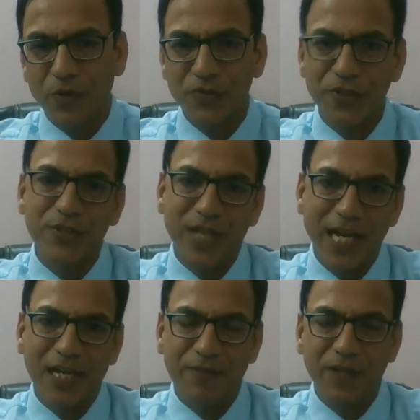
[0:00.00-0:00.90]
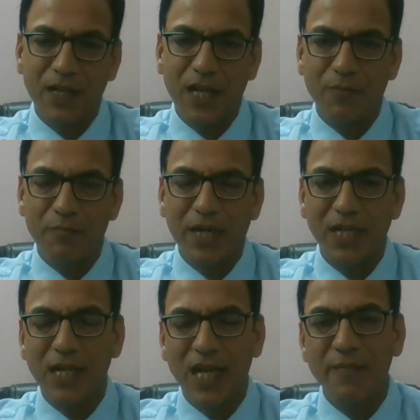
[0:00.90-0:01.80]
process is scientific name, but
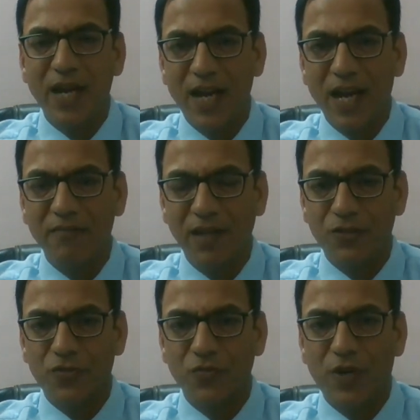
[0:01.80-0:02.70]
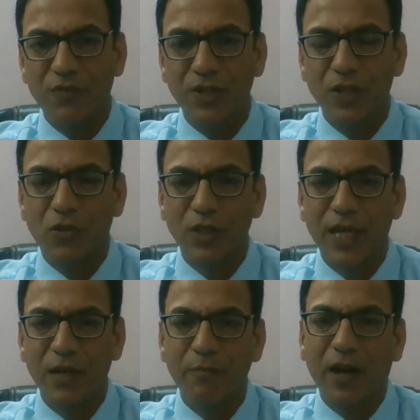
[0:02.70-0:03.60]
in layman language, what we call
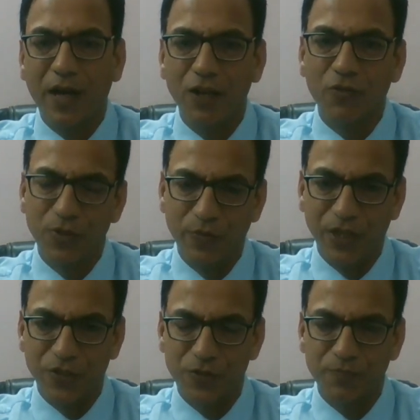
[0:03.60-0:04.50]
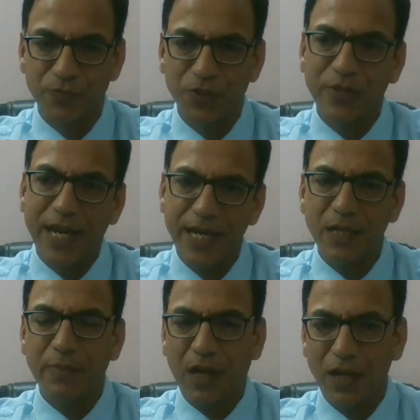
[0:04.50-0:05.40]
that burning of the waste. So
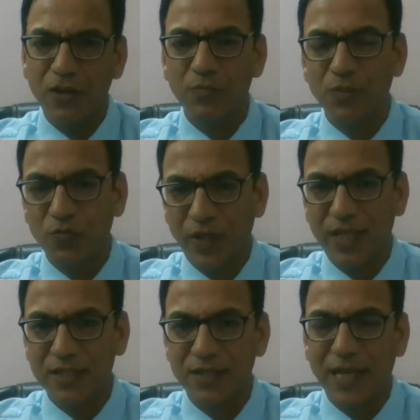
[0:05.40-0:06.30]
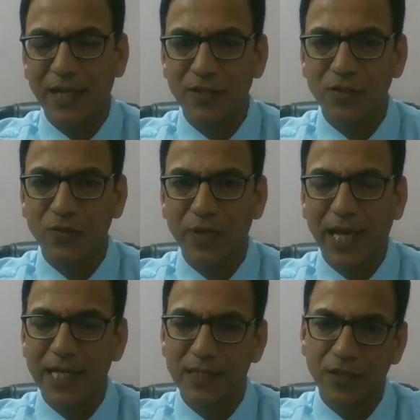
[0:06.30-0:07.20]
direct burning of the waste, that is known
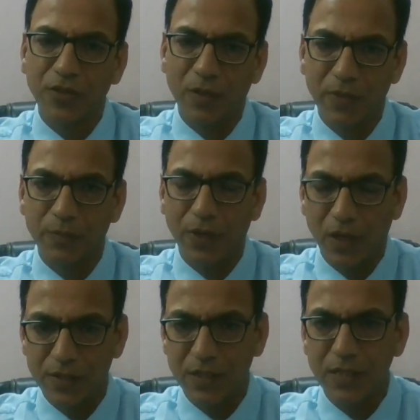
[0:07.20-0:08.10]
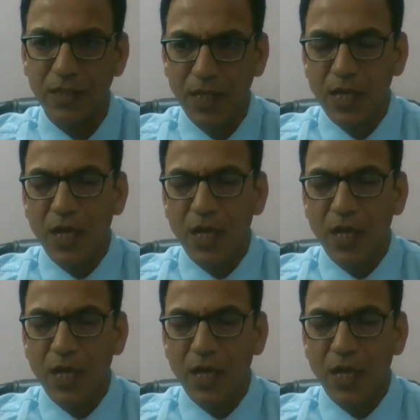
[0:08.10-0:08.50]
as the thermal process.